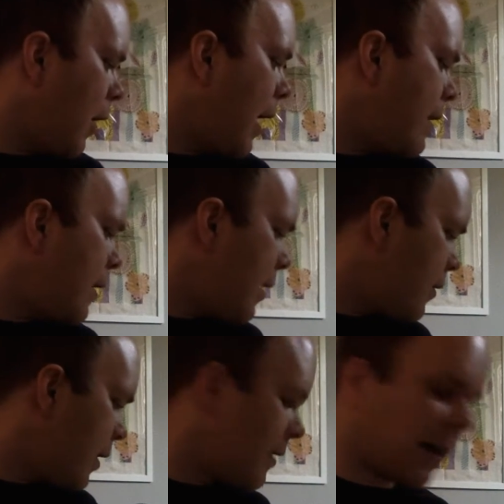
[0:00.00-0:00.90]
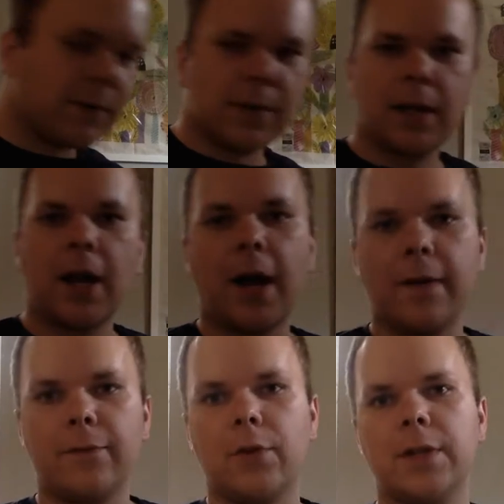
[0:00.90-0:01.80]
okay, and then the other thing is I was at a
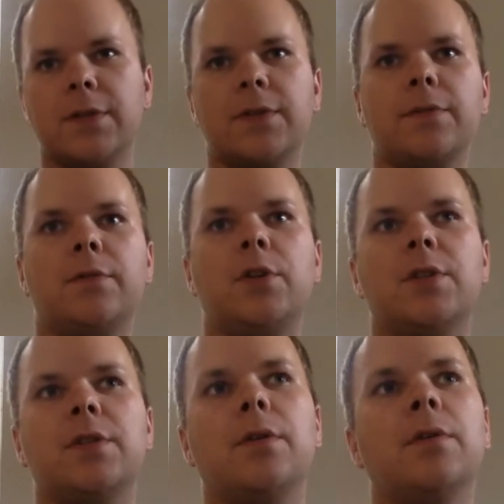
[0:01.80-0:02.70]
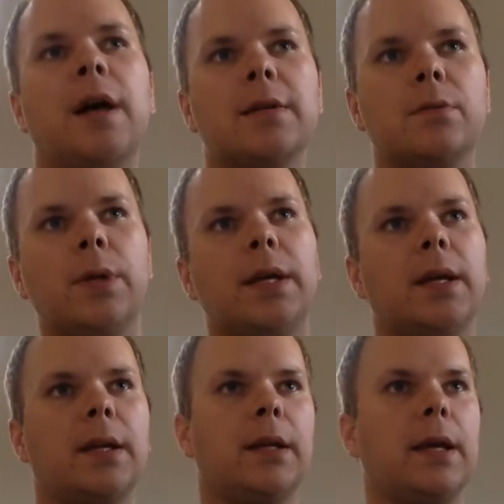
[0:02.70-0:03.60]
conference just last
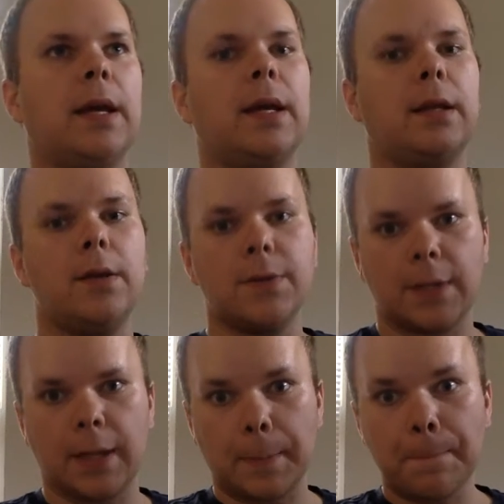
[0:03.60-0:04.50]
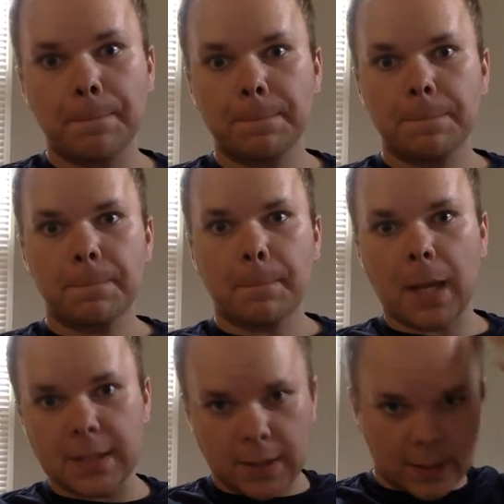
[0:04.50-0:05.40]
weekend in Houston.
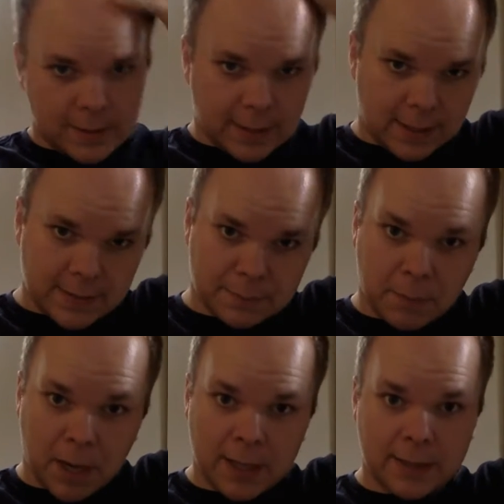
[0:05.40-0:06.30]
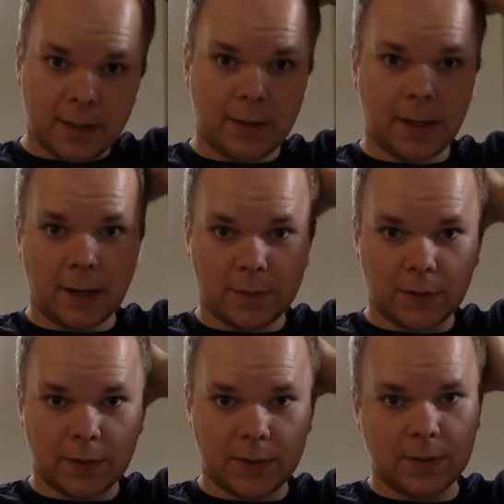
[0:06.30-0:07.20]
It's called the Texas Monetary
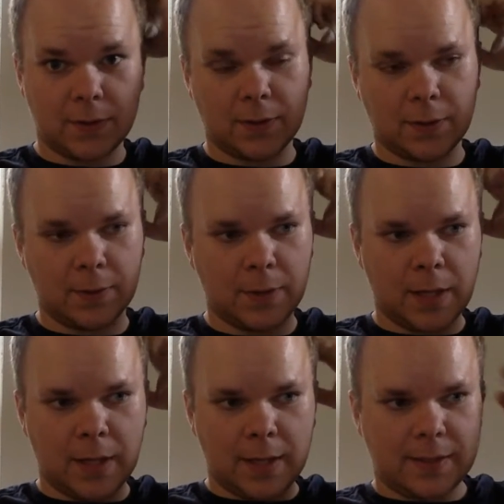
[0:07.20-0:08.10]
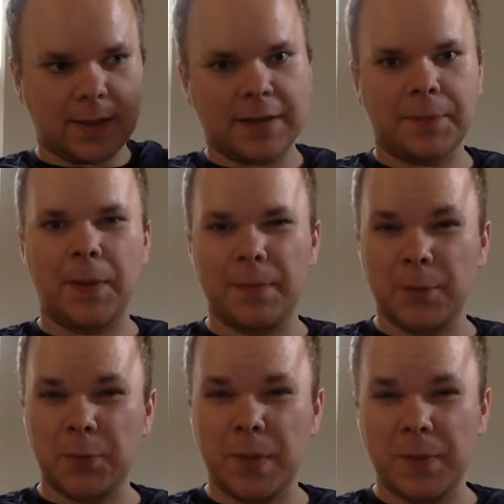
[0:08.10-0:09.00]
Conference. So it's not something that
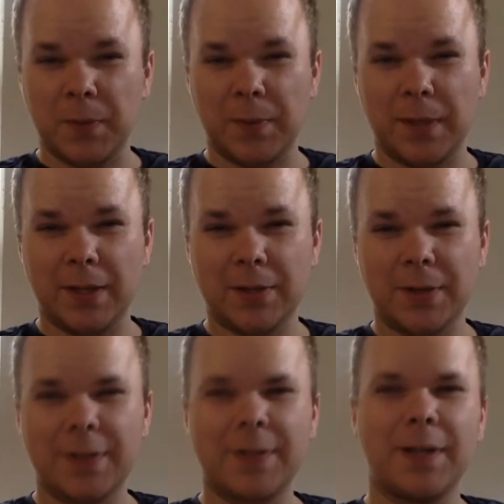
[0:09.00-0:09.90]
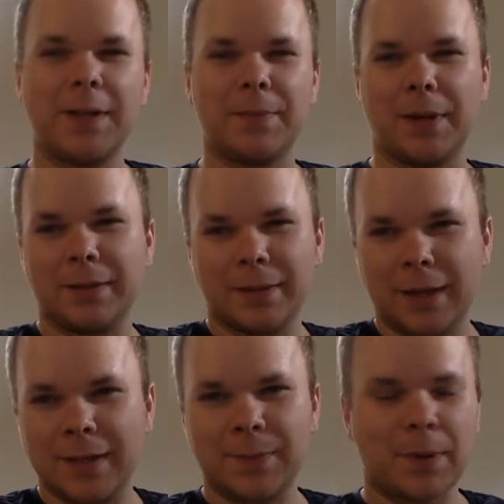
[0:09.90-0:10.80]
most people would be interested in, but
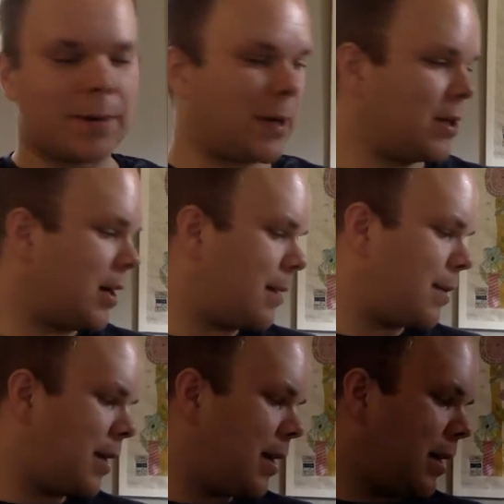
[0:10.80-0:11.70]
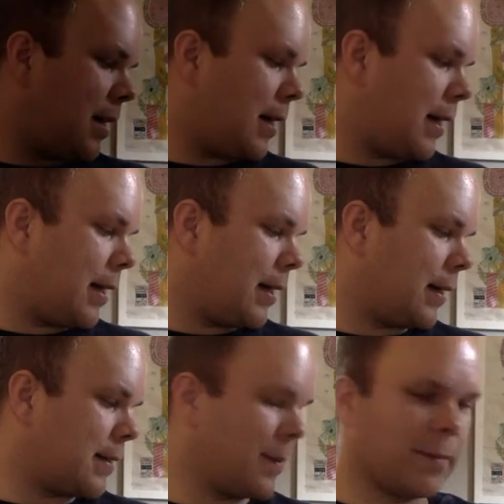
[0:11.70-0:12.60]
it's part of my job
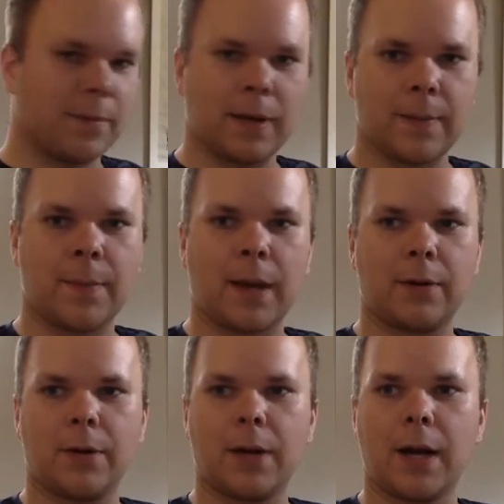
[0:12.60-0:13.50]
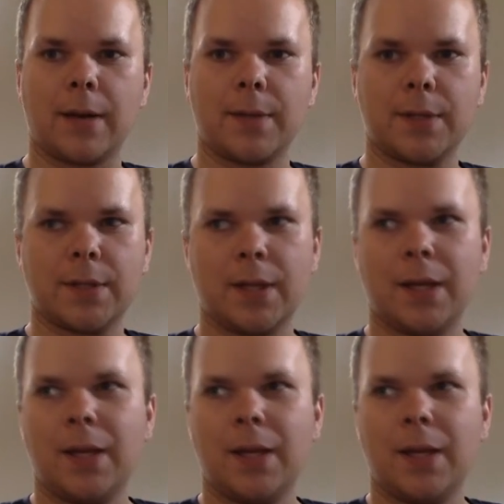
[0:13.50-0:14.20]
because uh, I'm, I'm a macroeconomist.